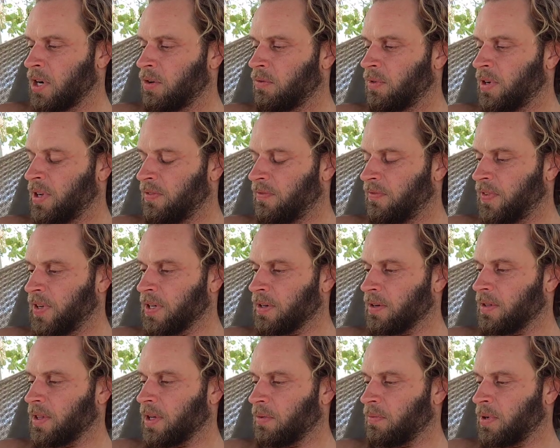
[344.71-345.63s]
We
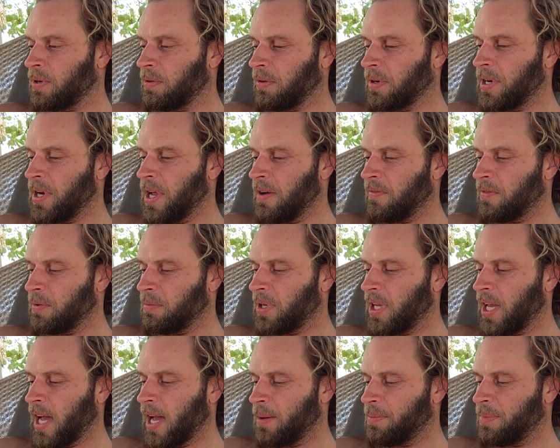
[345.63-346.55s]
fear that we will never
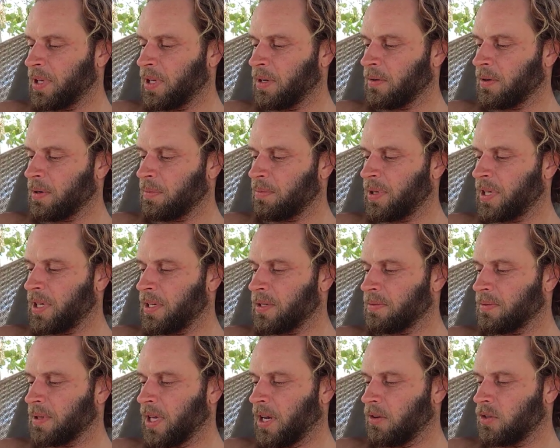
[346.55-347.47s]
be happy or at
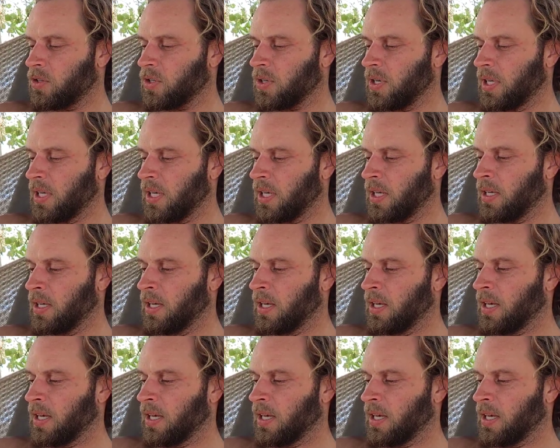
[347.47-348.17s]
peace without drinking,